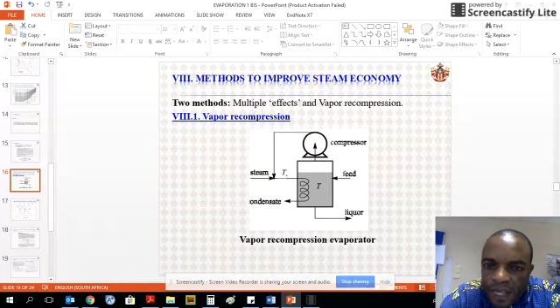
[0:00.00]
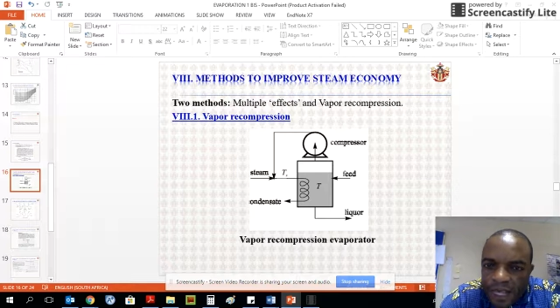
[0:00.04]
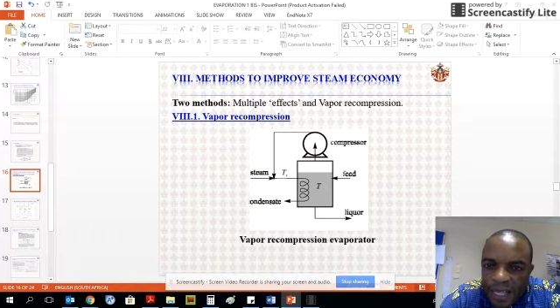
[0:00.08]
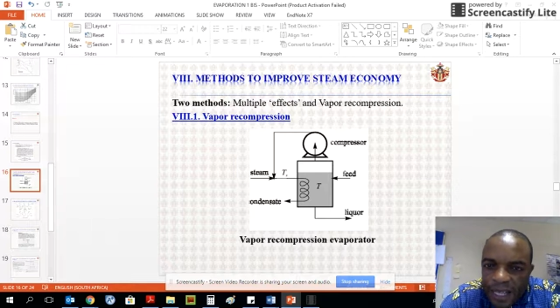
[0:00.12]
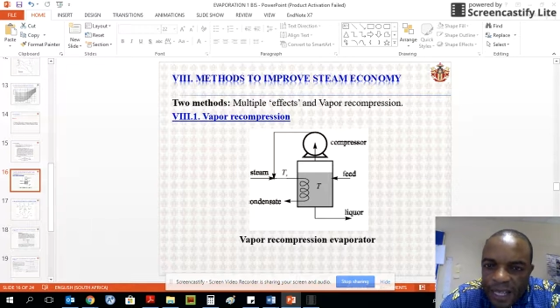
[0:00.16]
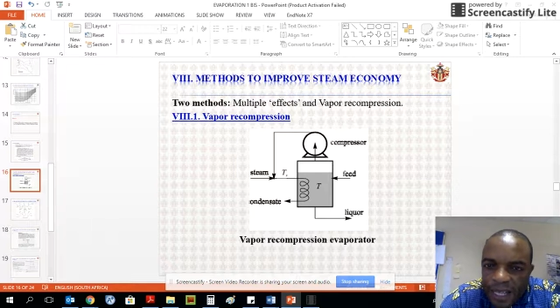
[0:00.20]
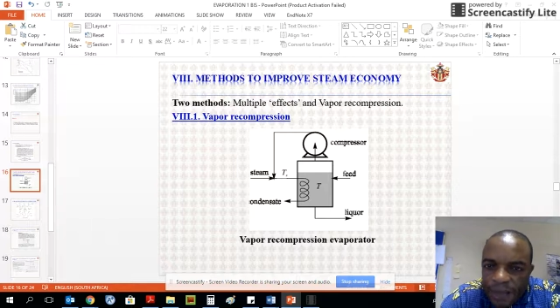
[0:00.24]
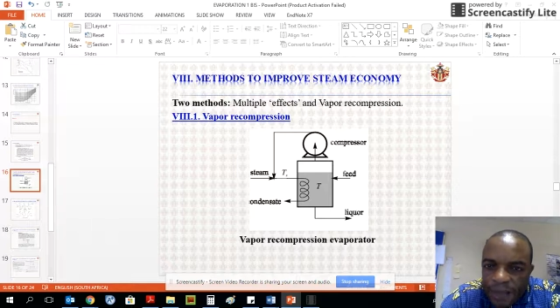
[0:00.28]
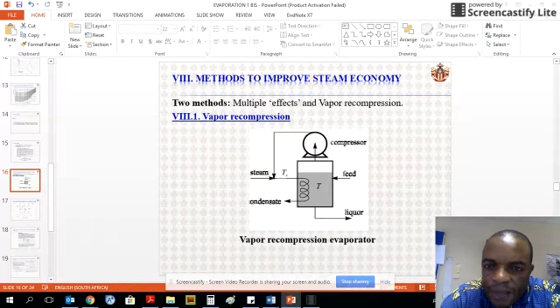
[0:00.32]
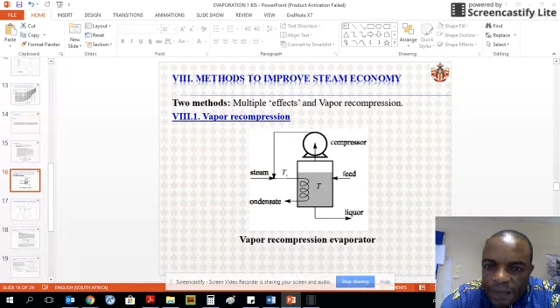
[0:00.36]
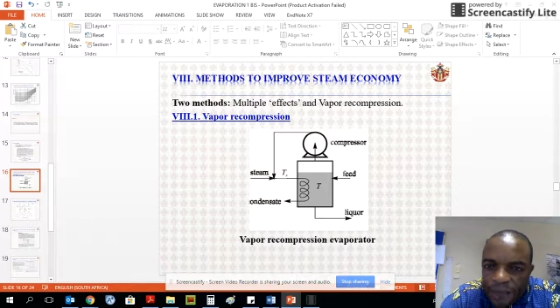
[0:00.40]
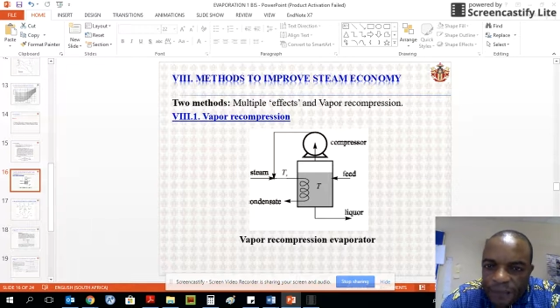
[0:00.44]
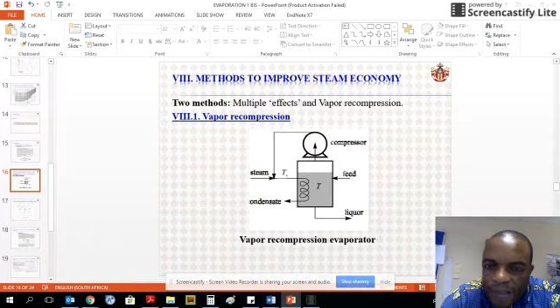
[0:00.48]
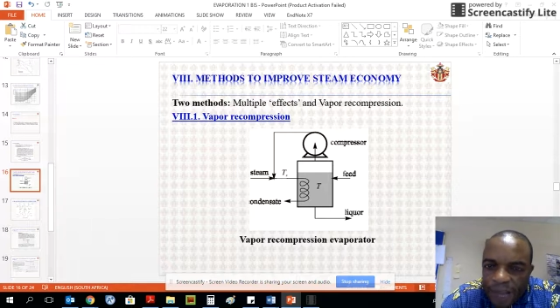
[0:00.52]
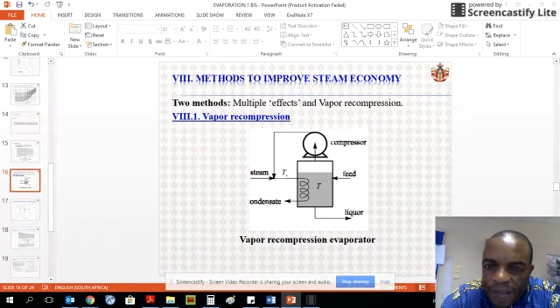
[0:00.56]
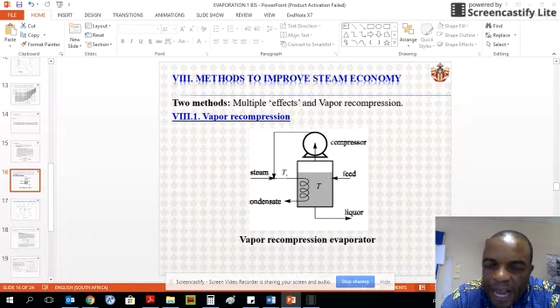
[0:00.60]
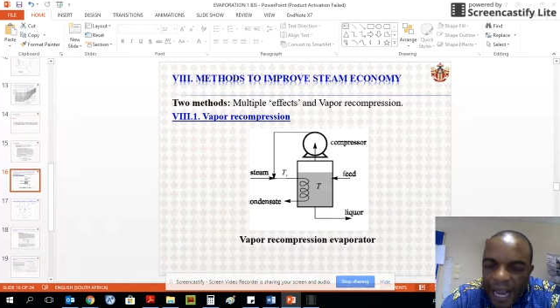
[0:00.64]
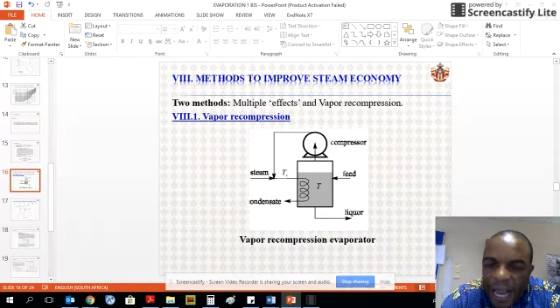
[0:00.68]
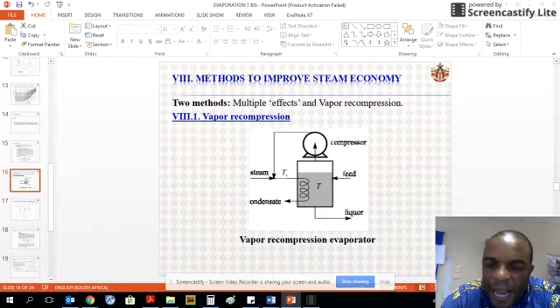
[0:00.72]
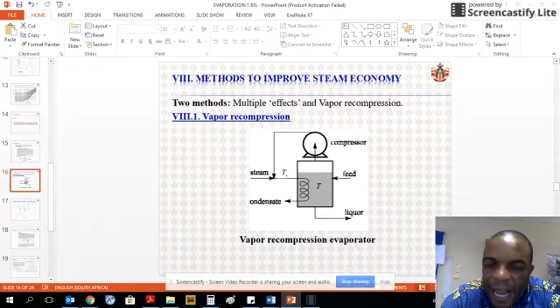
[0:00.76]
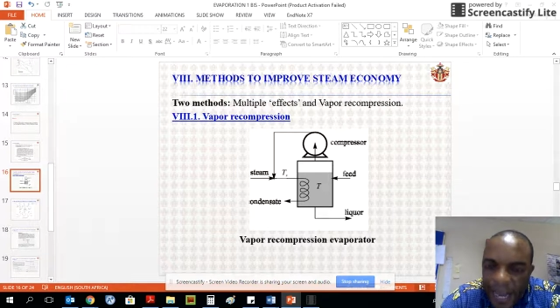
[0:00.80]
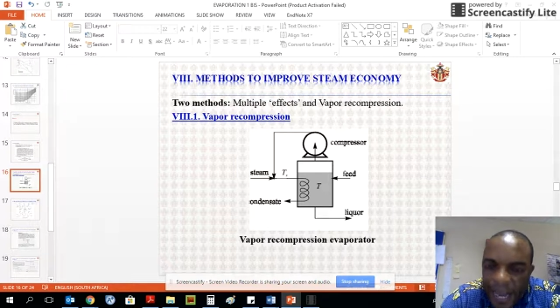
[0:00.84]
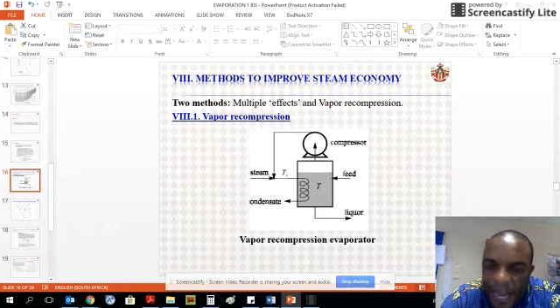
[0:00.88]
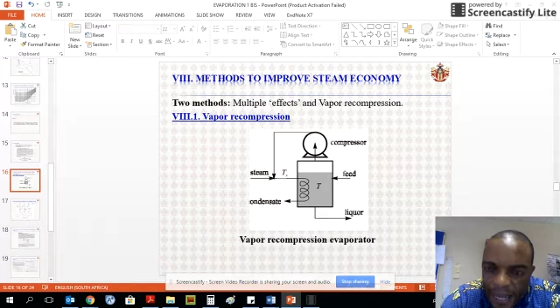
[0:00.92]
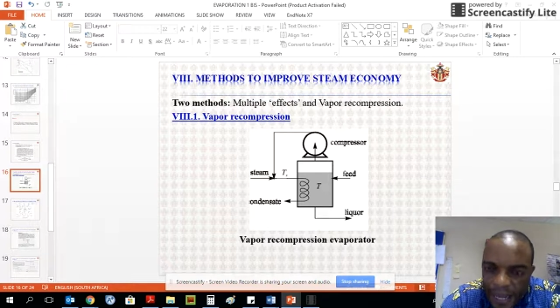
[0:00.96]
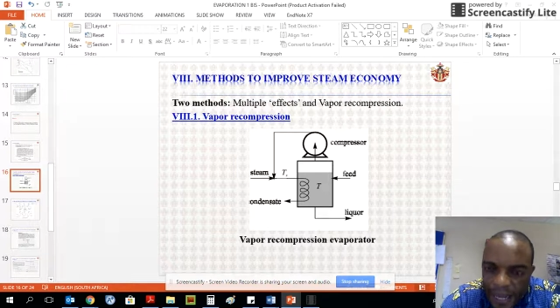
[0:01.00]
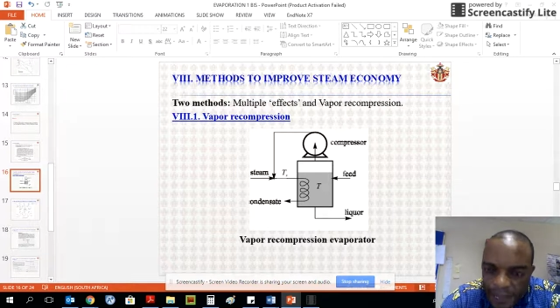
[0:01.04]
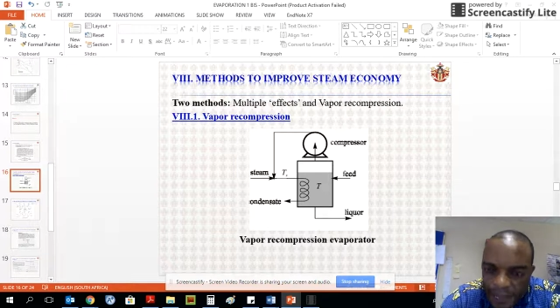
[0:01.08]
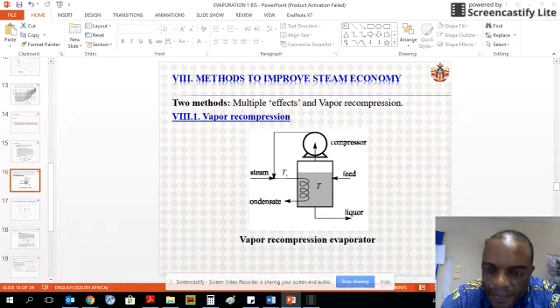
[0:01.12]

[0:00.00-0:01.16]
a high